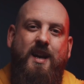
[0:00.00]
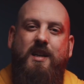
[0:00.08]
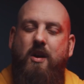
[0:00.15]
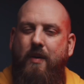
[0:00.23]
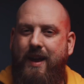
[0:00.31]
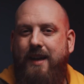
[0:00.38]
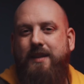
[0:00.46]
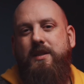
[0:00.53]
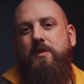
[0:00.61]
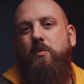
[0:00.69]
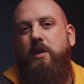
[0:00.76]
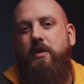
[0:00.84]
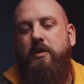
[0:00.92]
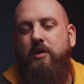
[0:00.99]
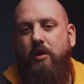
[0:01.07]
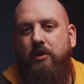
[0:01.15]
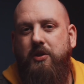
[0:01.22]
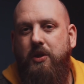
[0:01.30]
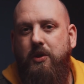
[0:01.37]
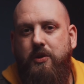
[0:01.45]
Now, I asked in one of the
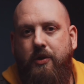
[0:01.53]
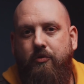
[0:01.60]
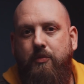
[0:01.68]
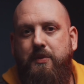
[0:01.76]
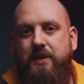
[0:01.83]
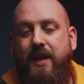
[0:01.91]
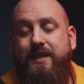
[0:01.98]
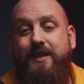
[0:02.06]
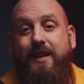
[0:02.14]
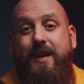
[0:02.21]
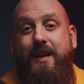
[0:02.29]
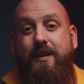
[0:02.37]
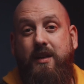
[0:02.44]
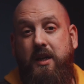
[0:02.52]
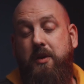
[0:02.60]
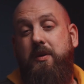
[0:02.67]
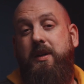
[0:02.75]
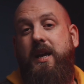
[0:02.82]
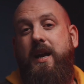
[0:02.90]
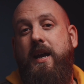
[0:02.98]
Godox user groups yesterday in the
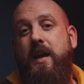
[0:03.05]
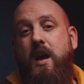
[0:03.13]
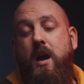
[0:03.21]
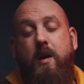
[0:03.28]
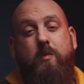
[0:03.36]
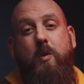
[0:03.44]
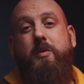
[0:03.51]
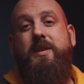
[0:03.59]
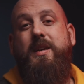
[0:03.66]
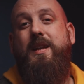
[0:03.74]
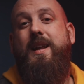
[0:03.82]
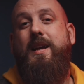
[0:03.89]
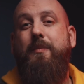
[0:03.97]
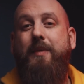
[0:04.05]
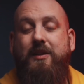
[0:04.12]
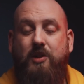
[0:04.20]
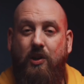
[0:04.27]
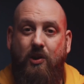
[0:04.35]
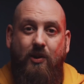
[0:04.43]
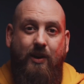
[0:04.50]
UK what would they like me
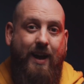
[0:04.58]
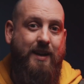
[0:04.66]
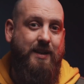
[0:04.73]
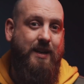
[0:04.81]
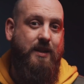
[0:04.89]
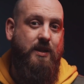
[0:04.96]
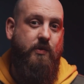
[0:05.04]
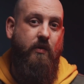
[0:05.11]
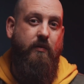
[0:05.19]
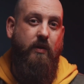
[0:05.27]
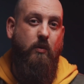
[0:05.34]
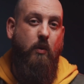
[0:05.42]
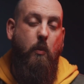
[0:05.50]
to look at in this review,